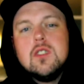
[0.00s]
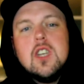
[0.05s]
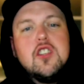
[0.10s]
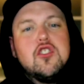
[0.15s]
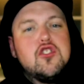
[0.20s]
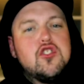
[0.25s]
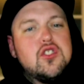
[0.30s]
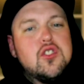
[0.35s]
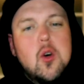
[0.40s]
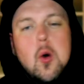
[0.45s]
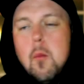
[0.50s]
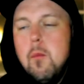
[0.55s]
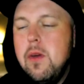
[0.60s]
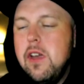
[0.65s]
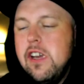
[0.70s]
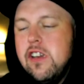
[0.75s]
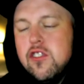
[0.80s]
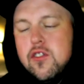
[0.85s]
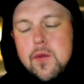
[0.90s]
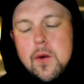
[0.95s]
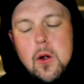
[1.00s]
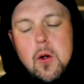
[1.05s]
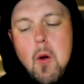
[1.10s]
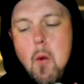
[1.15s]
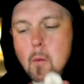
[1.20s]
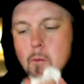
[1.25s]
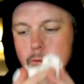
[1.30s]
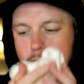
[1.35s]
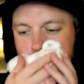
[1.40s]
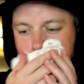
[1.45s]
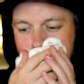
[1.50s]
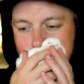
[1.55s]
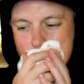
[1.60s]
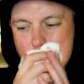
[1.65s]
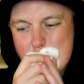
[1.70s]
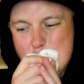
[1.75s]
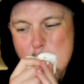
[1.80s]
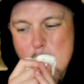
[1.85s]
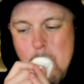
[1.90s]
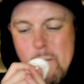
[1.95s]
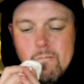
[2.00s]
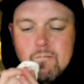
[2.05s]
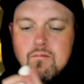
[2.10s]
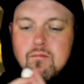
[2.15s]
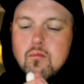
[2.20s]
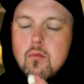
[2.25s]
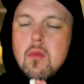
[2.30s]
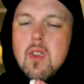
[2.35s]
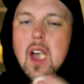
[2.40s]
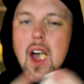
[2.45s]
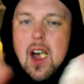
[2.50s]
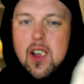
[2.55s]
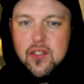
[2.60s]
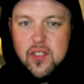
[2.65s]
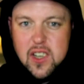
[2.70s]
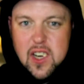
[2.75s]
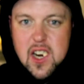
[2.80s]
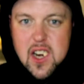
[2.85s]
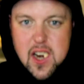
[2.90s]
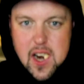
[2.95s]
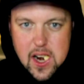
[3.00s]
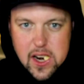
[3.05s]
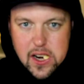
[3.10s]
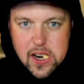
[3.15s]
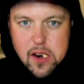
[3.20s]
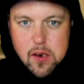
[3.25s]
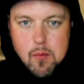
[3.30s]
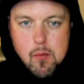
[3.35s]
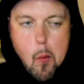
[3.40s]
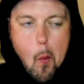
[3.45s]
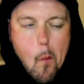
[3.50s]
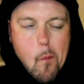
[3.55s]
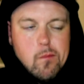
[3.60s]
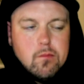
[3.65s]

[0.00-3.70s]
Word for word: is so peaceful as a canadian